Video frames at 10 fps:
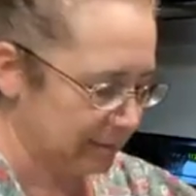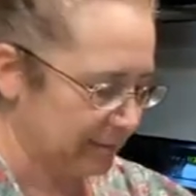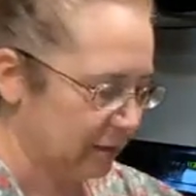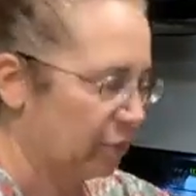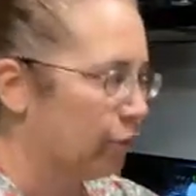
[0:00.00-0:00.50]
I'm
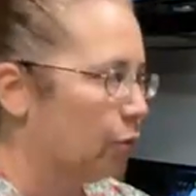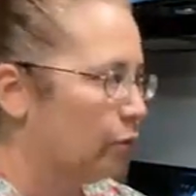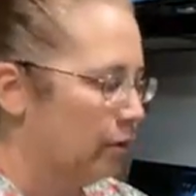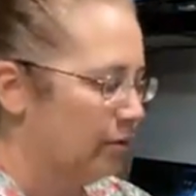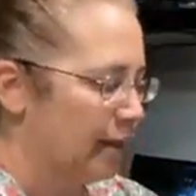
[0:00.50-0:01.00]
going to
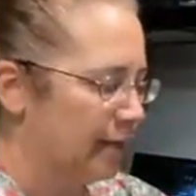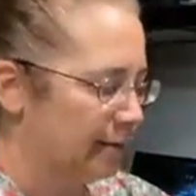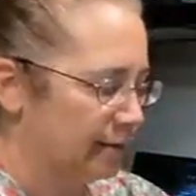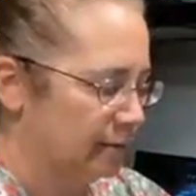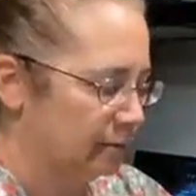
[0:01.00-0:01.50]
throw that
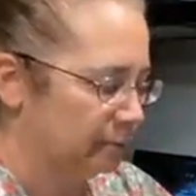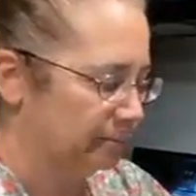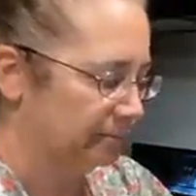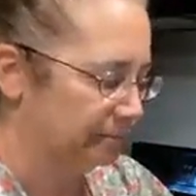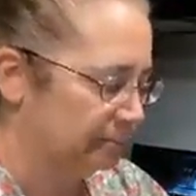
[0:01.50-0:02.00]
in.
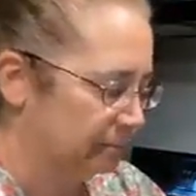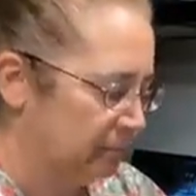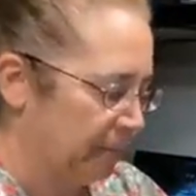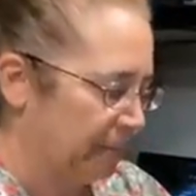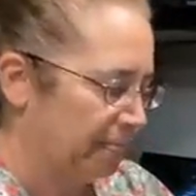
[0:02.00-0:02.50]

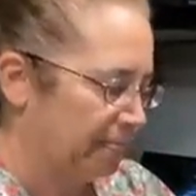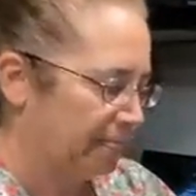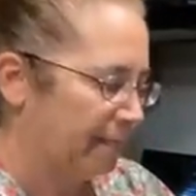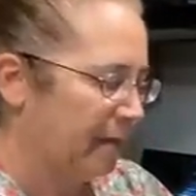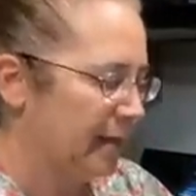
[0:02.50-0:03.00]

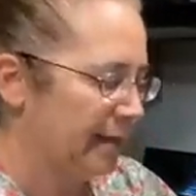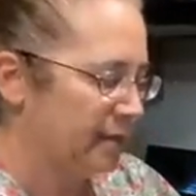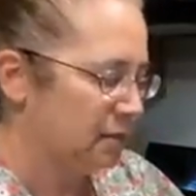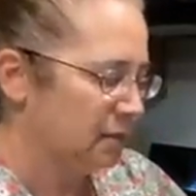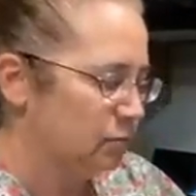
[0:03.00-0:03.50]
And I
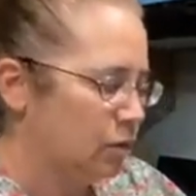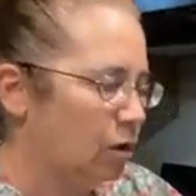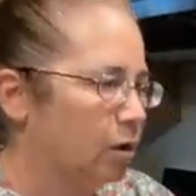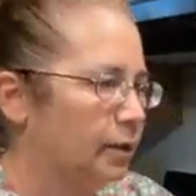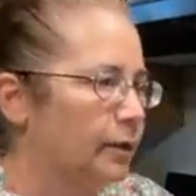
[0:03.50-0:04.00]
need some
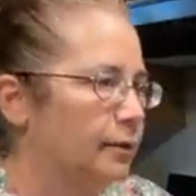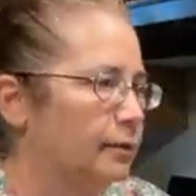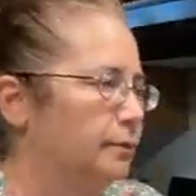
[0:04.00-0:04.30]
garlic.